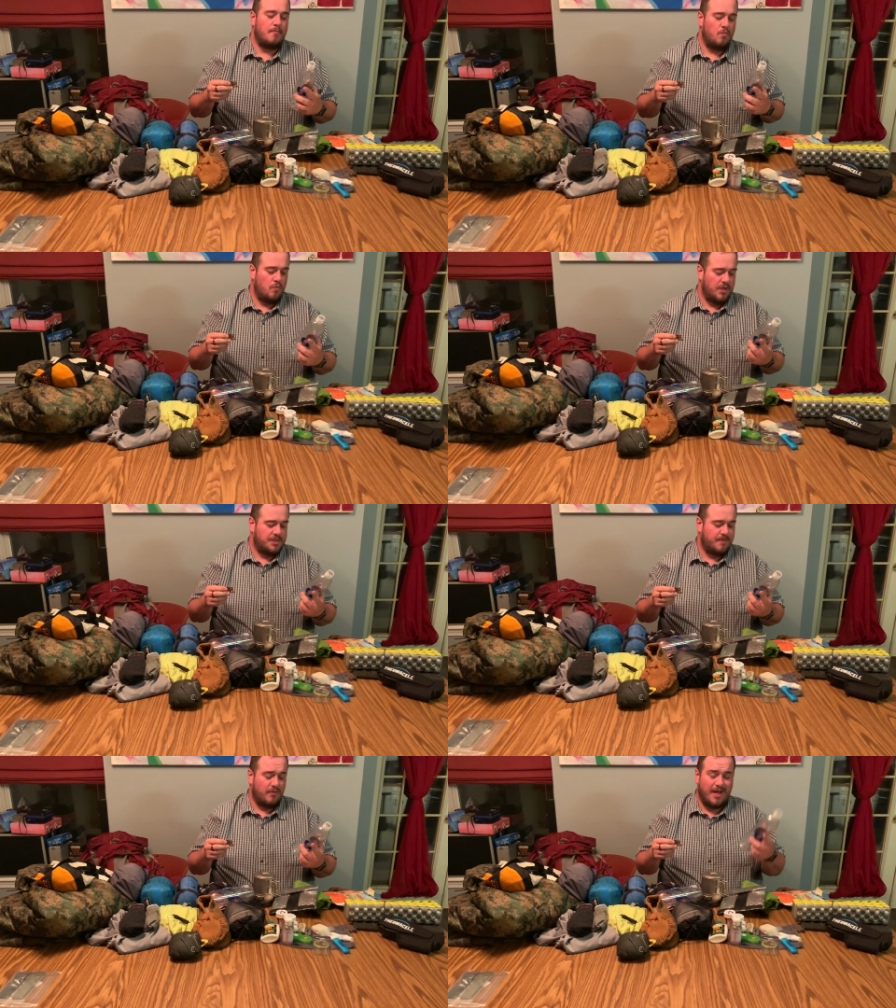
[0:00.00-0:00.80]
which,
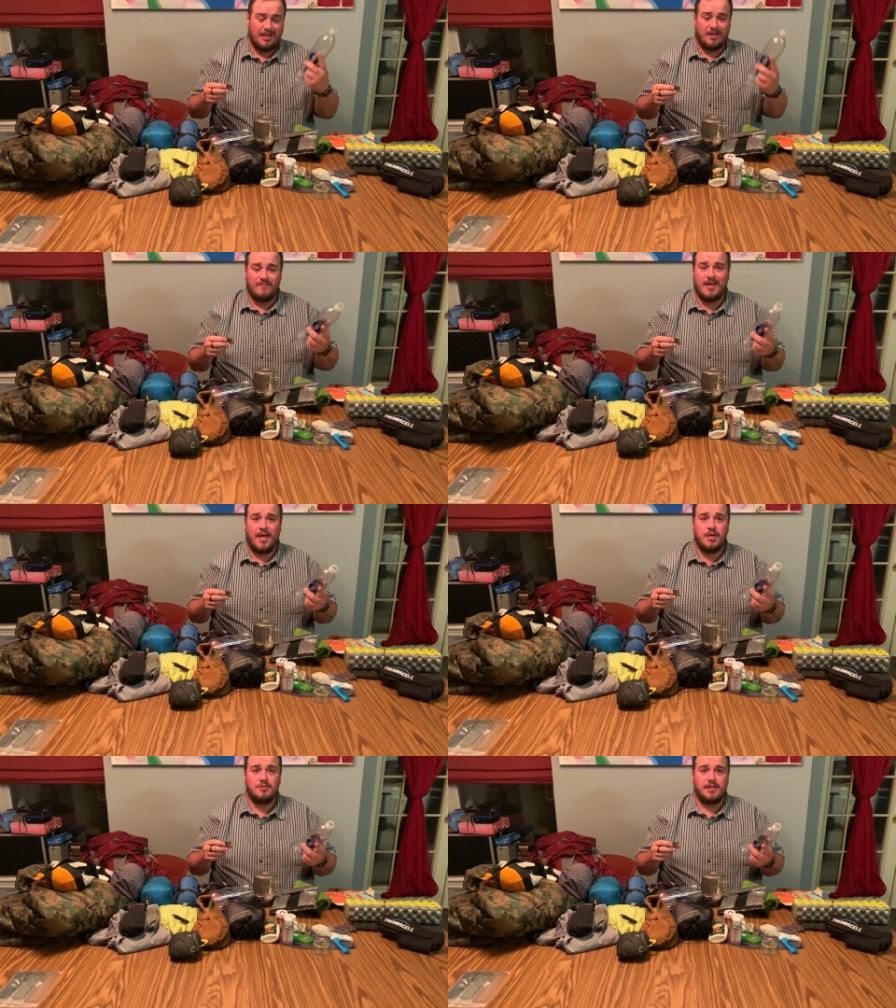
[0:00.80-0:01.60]
by the way, I love not
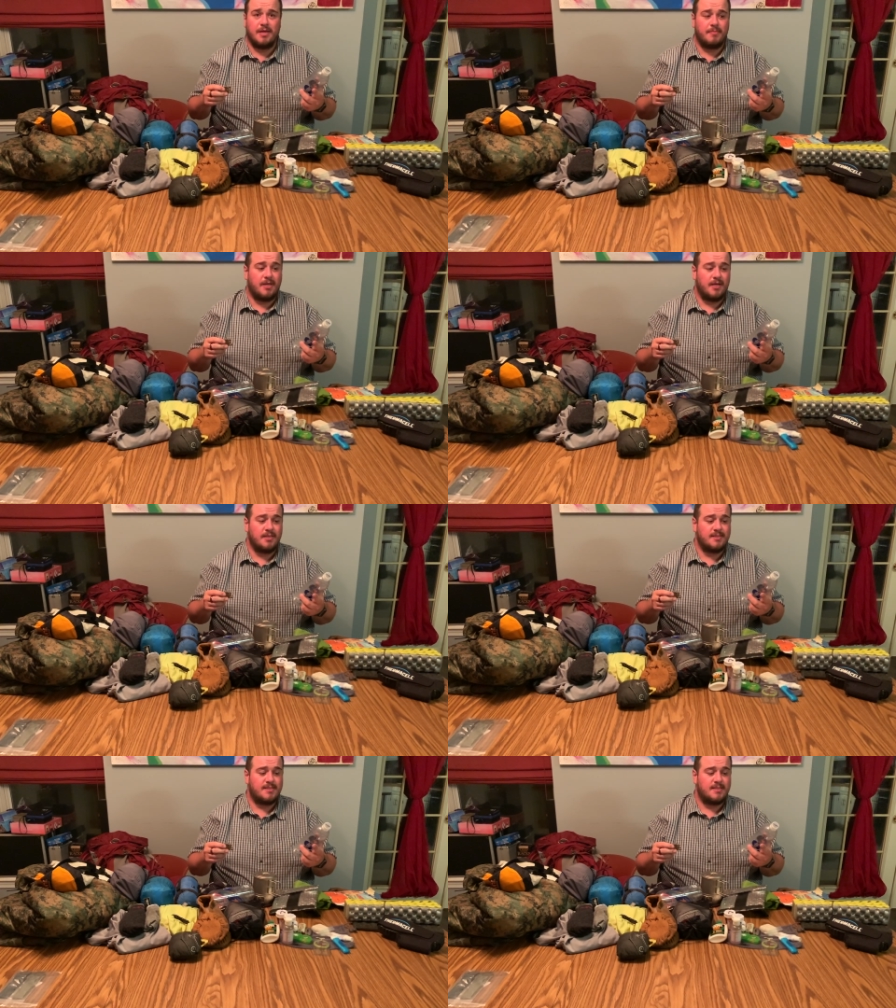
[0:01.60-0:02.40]
using it,
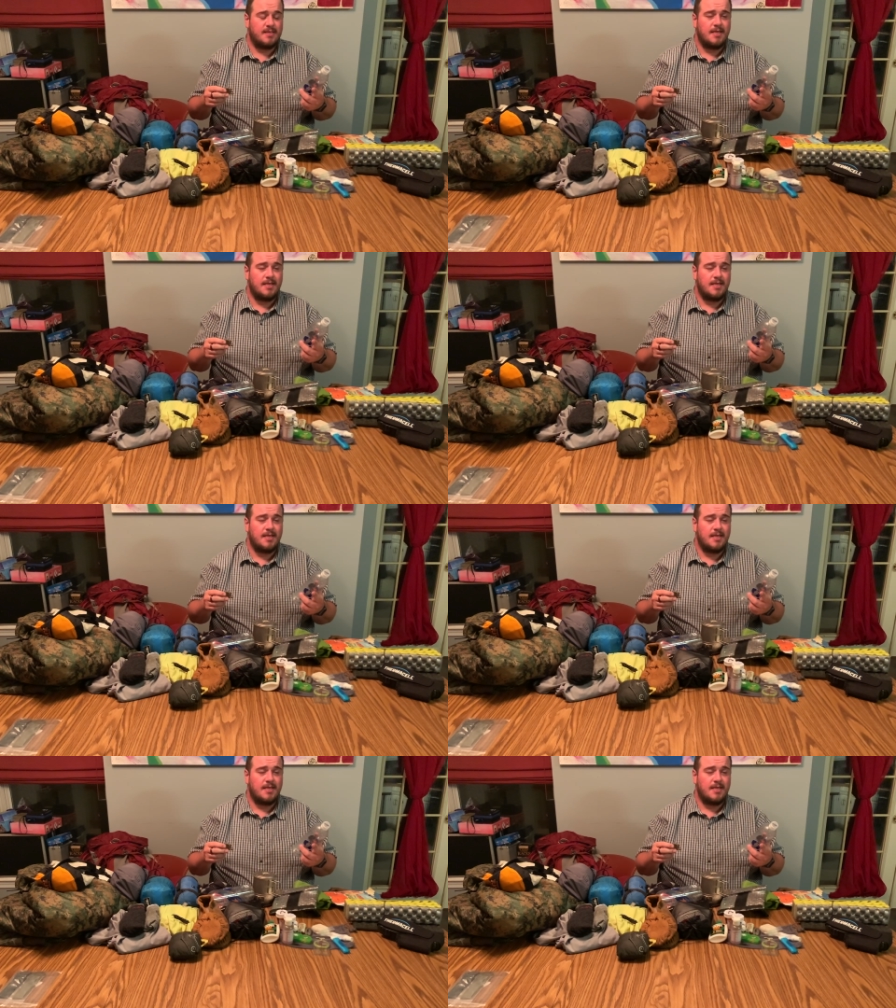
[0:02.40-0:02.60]
because